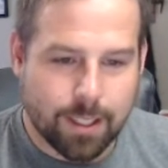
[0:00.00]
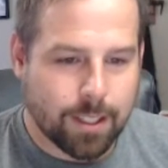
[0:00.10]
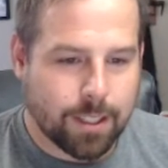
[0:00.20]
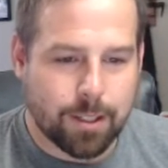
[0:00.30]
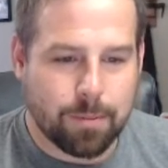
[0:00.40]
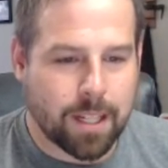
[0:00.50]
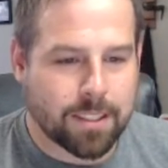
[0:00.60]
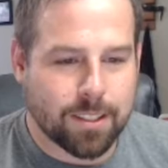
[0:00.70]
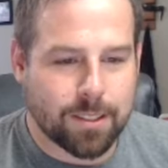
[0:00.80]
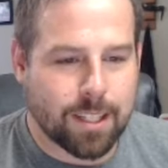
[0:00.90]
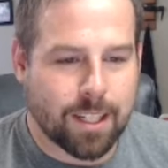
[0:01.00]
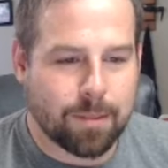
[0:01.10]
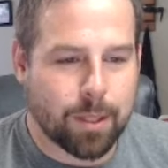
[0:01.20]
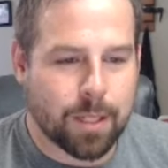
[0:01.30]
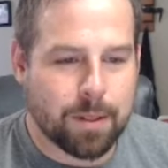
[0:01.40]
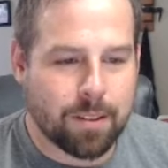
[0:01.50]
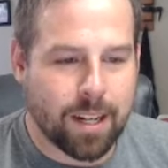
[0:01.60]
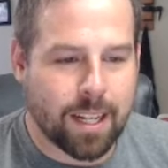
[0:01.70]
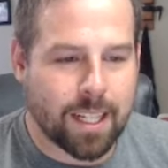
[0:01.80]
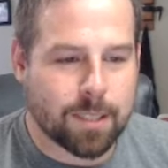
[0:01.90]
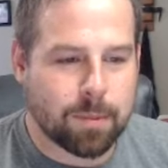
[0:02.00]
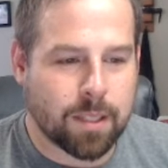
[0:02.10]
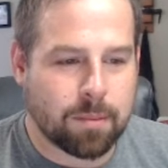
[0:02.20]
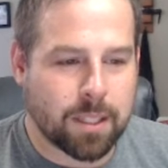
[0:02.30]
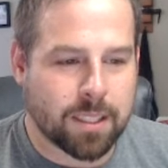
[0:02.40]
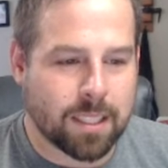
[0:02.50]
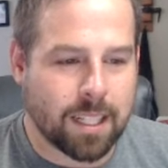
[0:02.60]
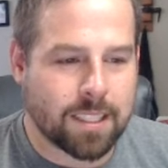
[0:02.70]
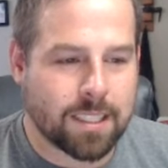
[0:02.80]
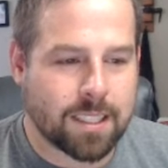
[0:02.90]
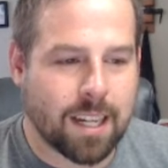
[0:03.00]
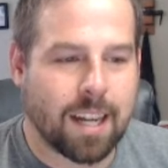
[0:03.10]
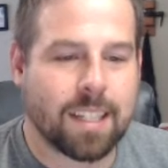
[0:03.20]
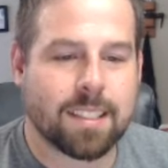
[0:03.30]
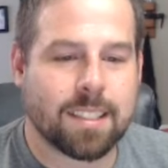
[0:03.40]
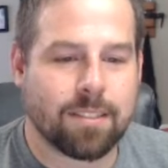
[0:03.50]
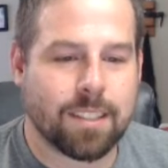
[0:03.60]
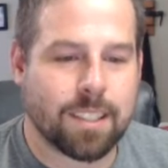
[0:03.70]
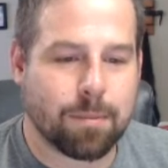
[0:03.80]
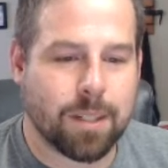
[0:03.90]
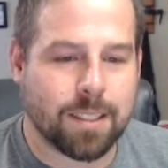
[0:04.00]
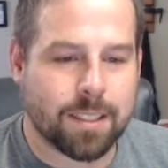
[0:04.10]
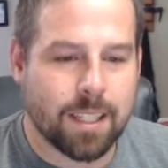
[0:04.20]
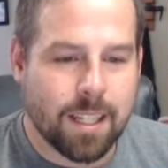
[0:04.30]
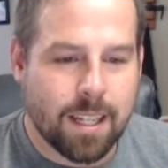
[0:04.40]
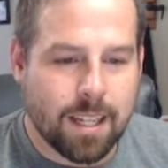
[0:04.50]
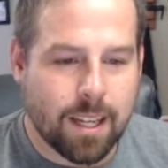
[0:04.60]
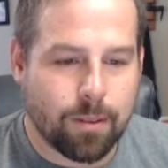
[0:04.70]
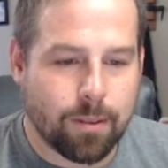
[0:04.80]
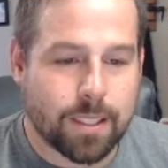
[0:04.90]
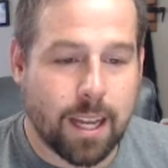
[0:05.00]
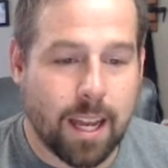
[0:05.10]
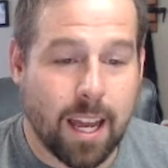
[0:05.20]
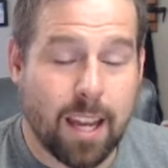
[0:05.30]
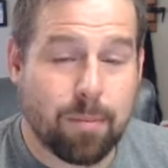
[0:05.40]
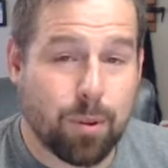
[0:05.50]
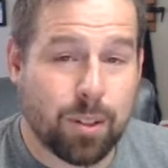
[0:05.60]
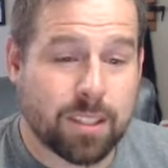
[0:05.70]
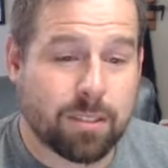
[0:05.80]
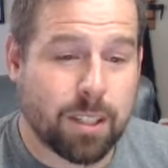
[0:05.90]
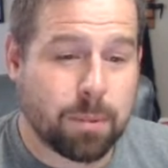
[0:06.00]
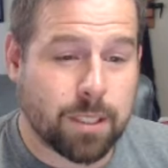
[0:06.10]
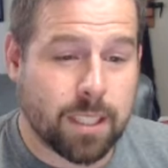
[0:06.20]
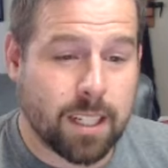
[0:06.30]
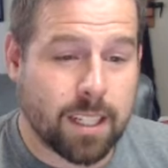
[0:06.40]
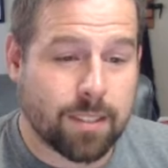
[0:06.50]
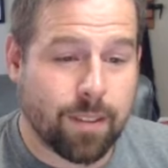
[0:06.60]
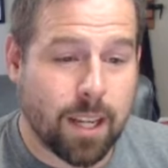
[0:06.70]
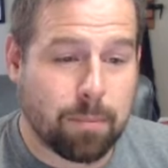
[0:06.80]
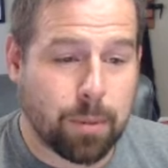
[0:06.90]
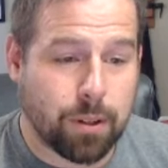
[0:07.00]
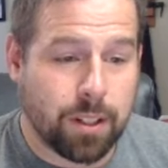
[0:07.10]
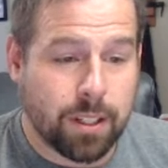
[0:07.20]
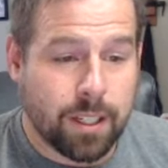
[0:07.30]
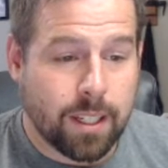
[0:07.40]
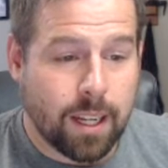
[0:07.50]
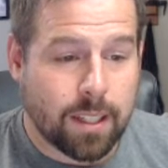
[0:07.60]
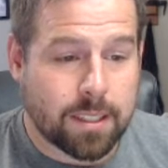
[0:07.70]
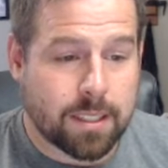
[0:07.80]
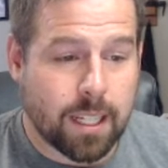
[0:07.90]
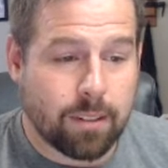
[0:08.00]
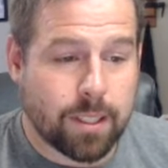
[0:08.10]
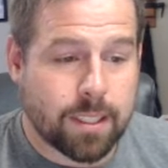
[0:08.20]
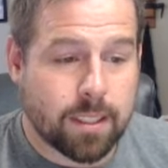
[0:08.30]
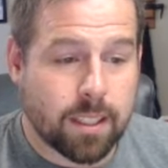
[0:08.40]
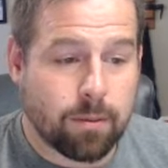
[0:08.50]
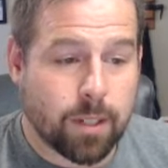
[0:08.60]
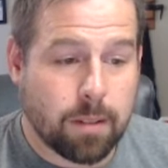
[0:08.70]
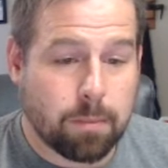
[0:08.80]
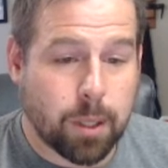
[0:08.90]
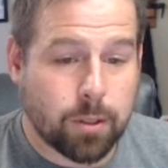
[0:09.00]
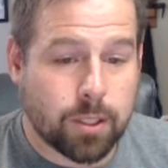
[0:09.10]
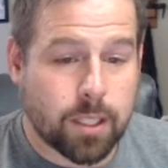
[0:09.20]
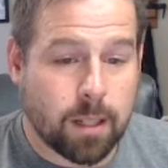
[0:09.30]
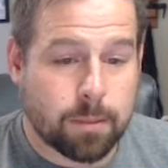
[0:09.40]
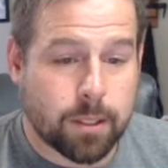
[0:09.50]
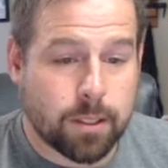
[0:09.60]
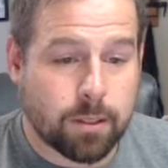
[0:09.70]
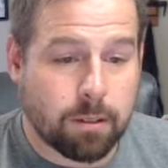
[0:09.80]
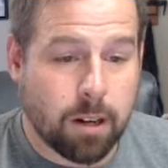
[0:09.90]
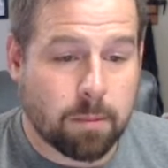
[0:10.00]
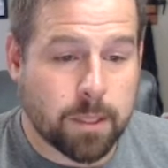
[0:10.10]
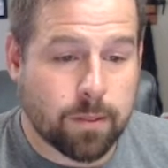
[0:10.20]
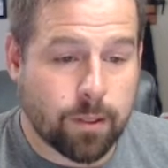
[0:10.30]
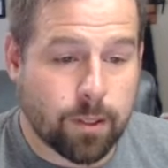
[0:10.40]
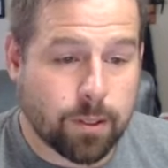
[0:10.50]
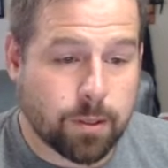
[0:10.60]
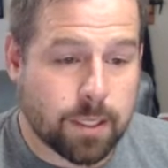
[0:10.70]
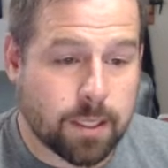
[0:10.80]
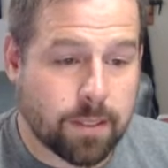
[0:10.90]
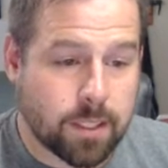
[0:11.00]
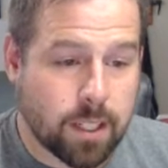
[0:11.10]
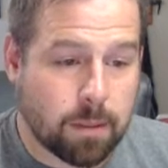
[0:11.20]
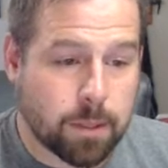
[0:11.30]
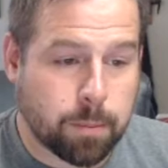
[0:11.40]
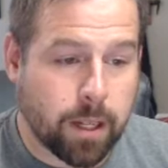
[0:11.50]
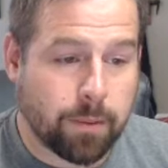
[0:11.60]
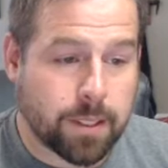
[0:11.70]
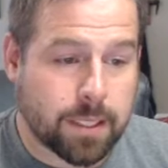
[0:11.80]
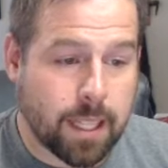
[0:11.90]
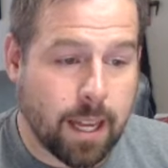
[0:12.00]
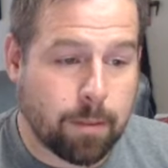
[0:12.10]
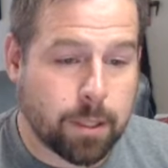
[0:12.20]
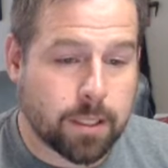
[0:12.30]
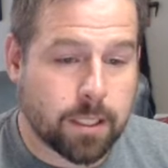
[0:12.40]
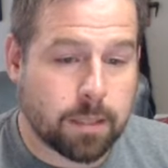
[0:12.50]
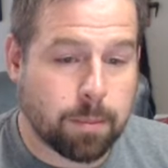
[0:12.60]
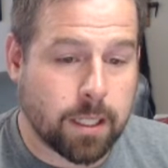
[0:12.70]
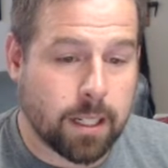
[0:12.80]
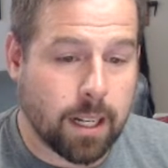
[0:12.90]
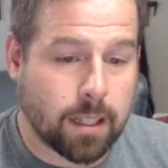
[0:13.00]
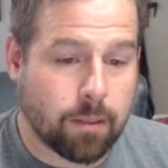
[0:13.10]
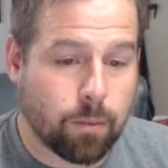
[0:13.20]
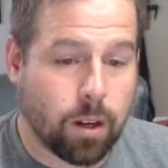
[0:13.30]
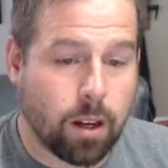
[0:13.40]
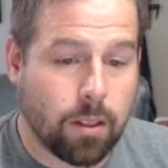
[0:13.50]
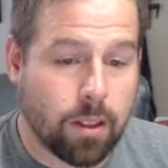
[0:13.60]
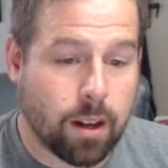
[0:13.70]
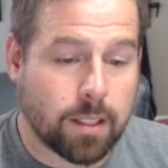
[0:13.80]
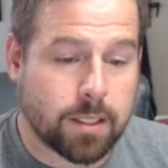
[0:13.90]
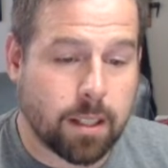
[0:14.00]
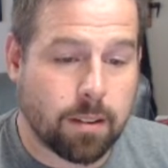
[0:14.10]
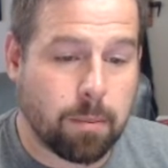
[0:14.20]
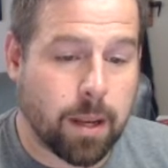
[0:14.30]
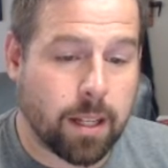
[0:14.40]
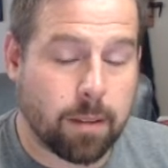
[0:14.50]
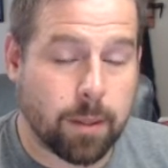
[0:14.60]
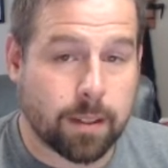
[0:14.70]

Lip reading: New Mexico's unemployment rate has been among the nation's highest in recent months. It was at 8.3% as of April, and the state recently reimposed job search requirements for those receiving jobless benefits that had been suspended at the onset of the pandemic.